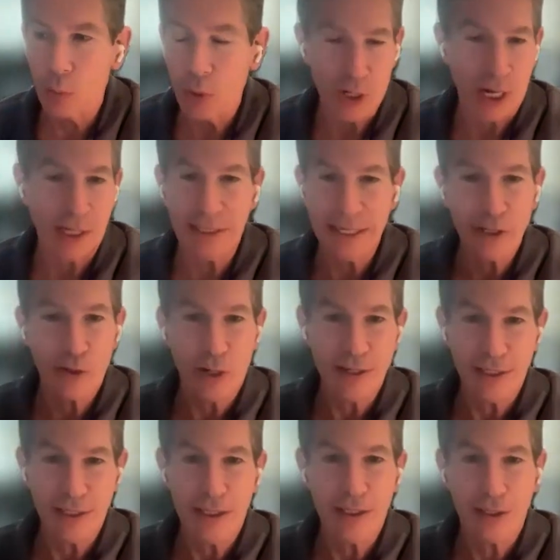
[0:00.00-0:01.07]
which I later,
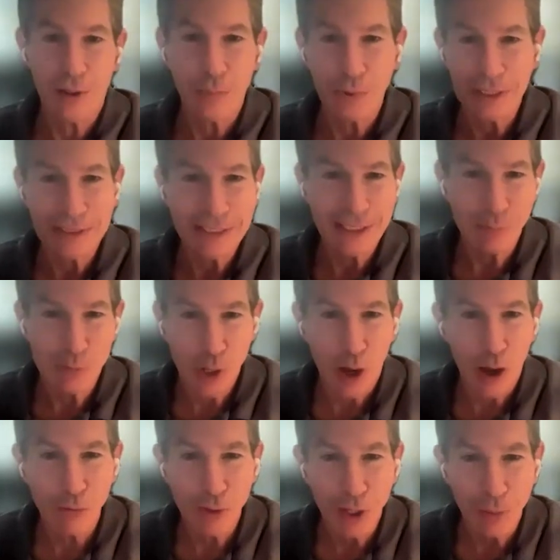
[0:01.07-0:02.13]
I think, completely
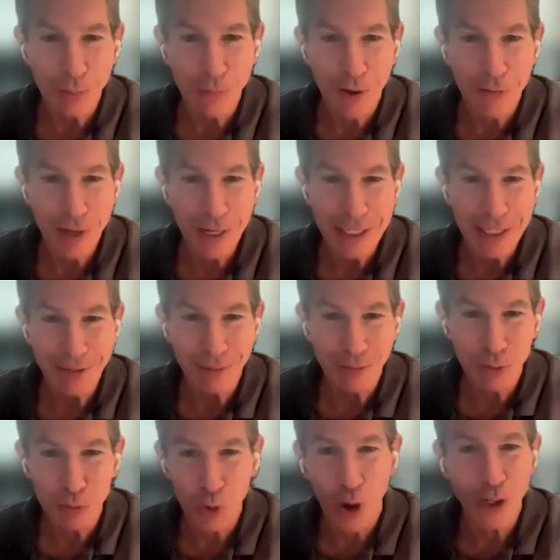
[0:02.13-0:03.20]
absolved them of any
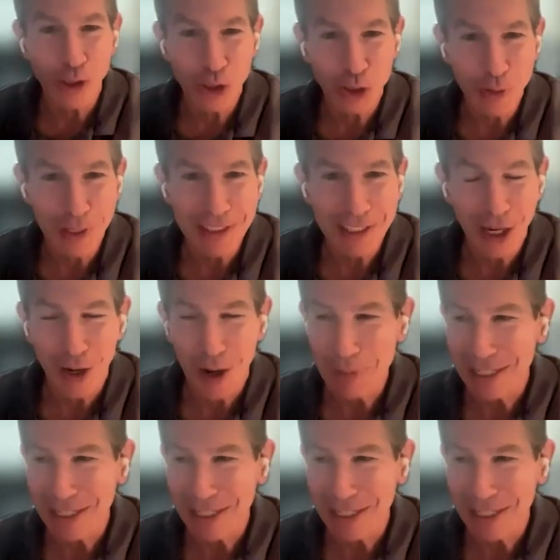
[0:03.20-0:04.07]
wrongdoing there.